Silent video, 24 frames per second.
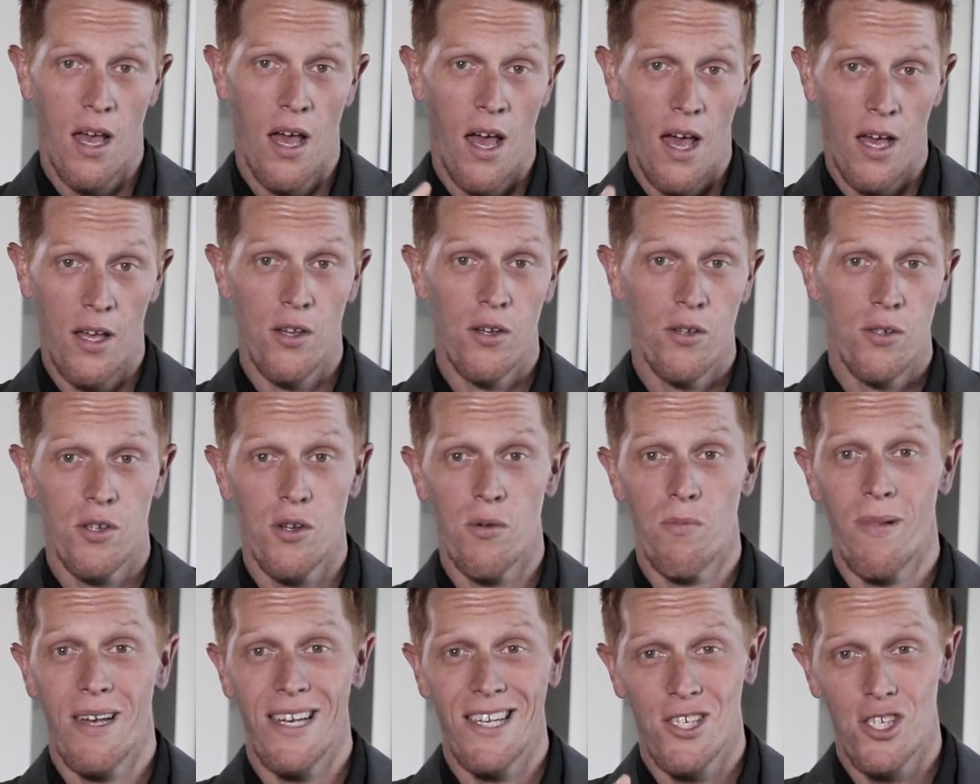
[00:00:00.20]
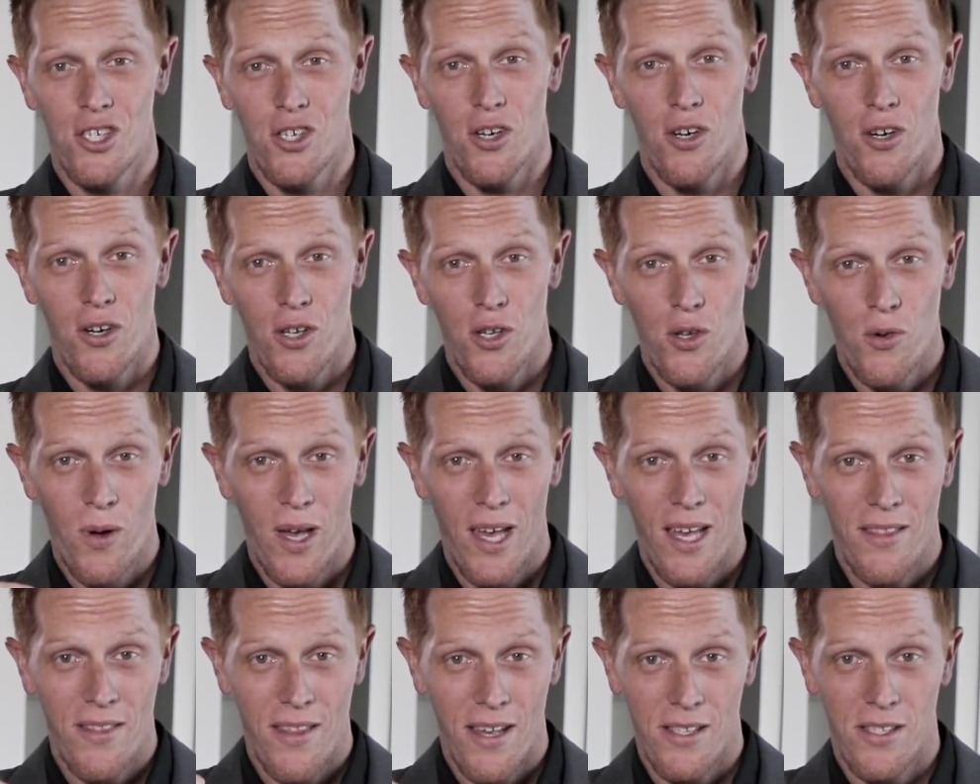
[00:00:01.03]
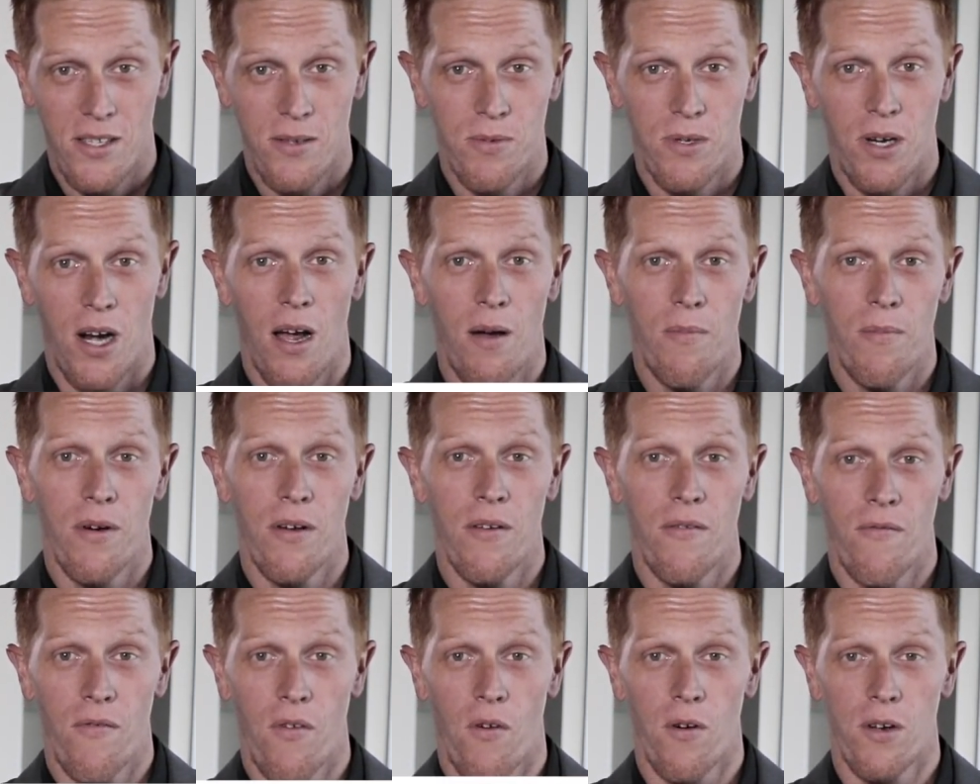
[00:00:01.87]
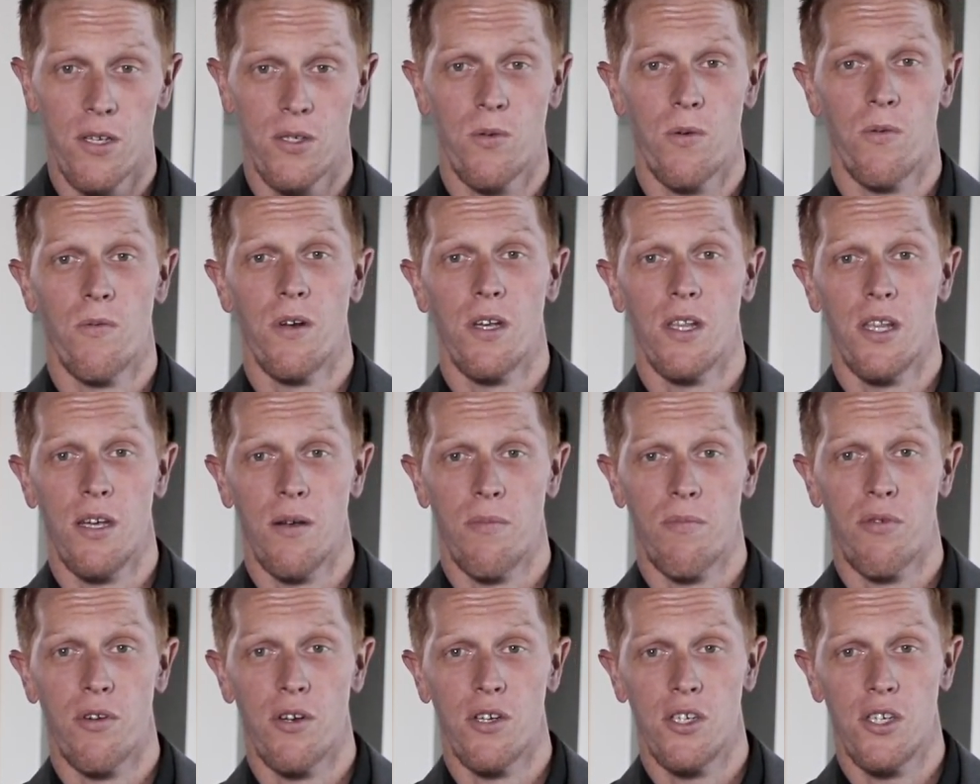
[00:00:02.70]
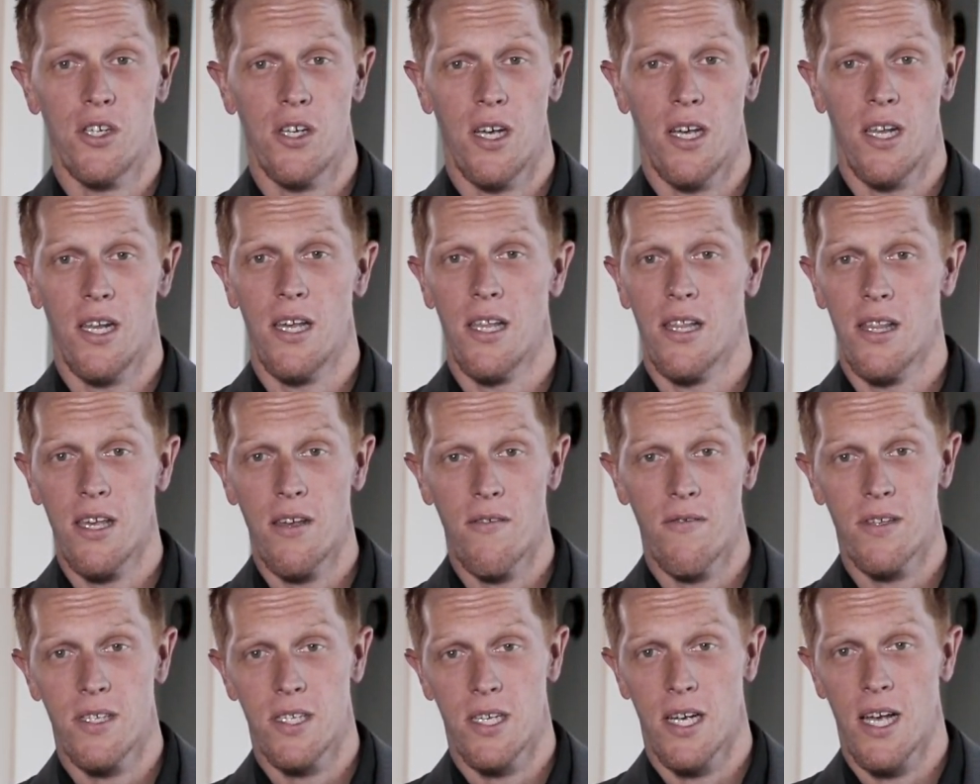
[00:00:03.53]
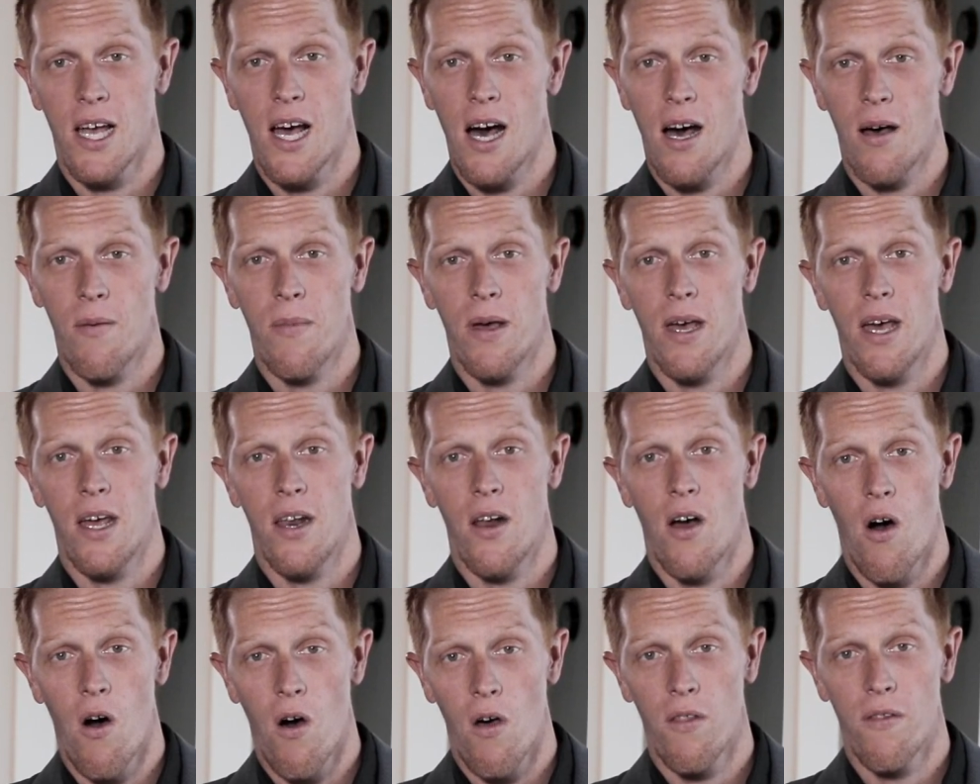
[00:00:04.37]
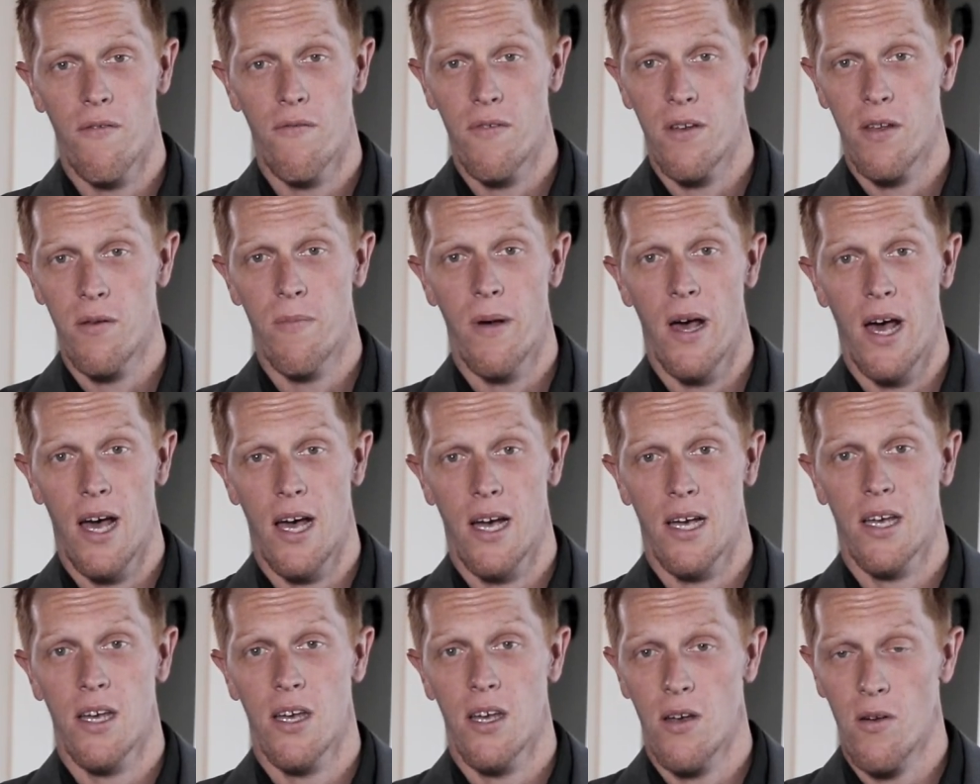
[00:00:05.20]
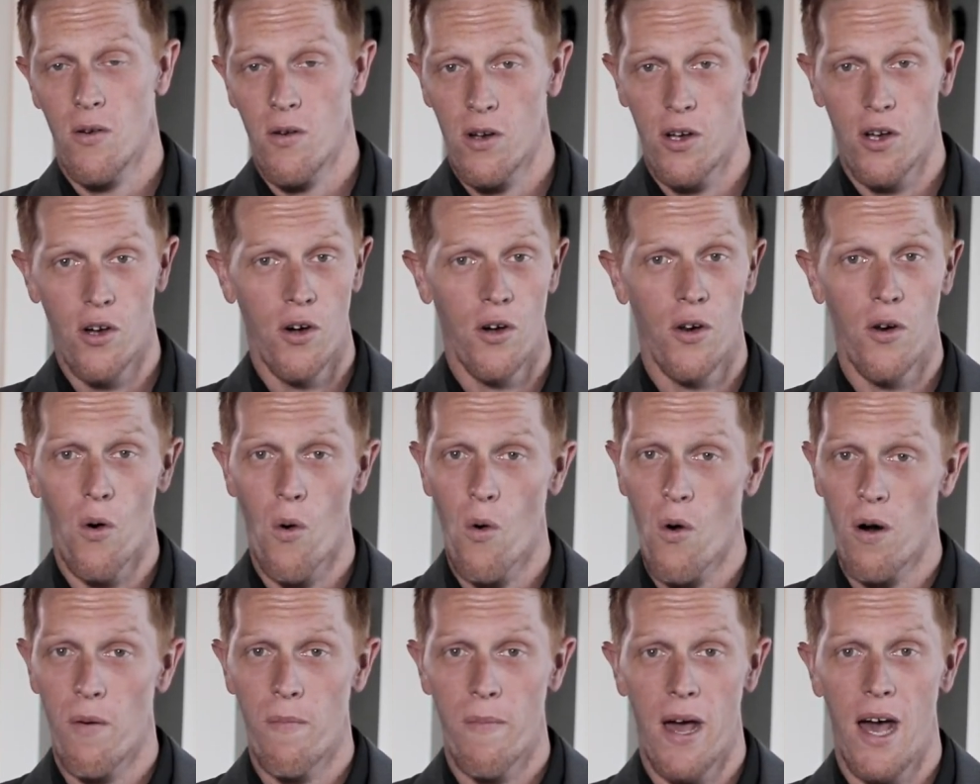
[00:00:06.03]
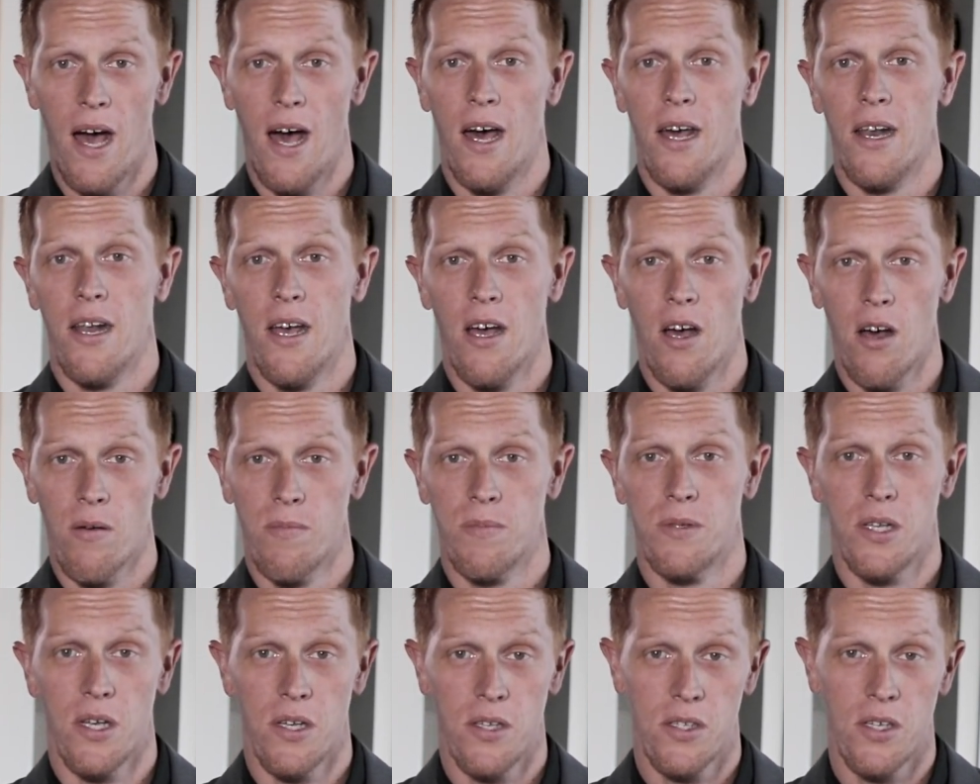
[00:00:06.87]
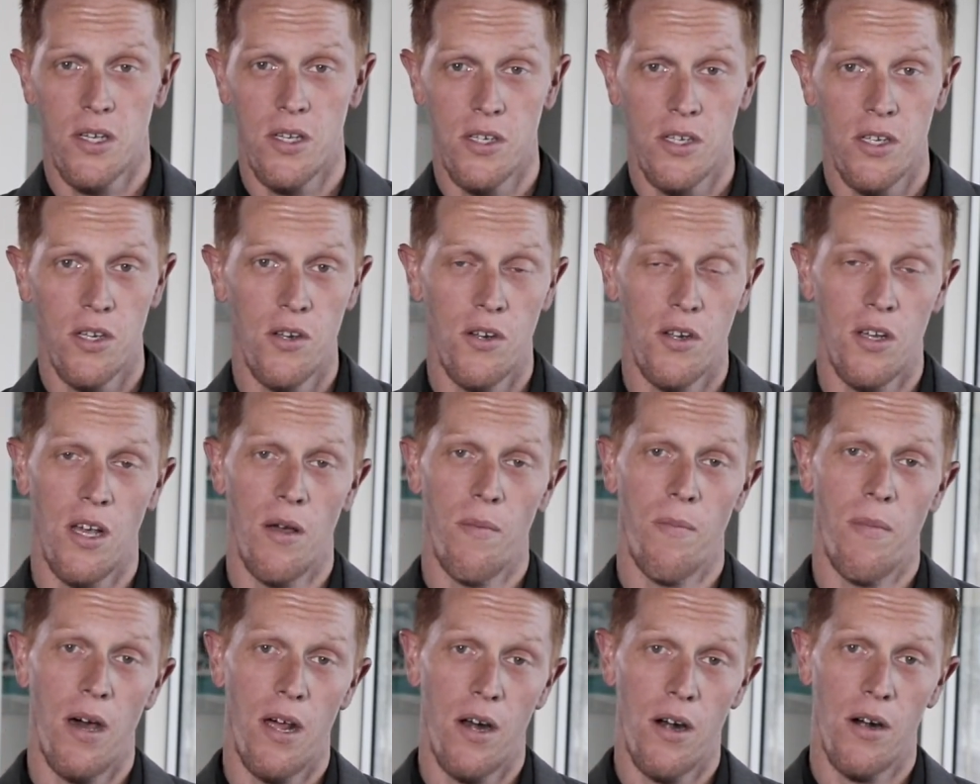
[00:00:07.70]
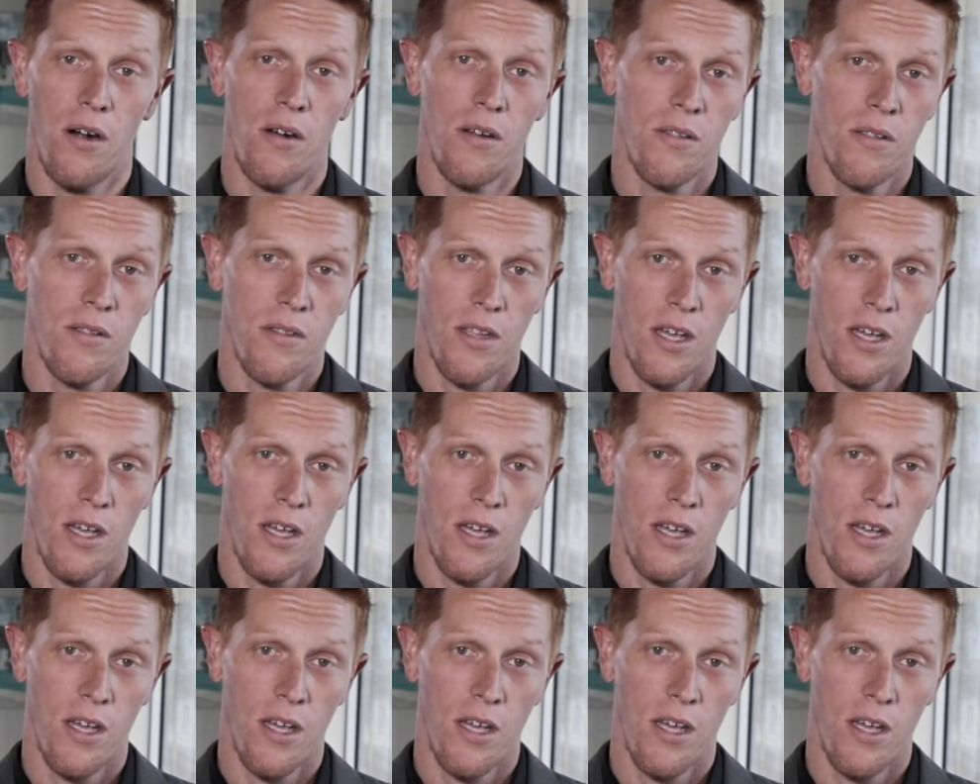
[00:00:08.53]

Hey YouTube, make sure you hit that subscribe button for us. We really appreciate it. Leave us a comment. All the feedback, good or bad, helps us continue to get better.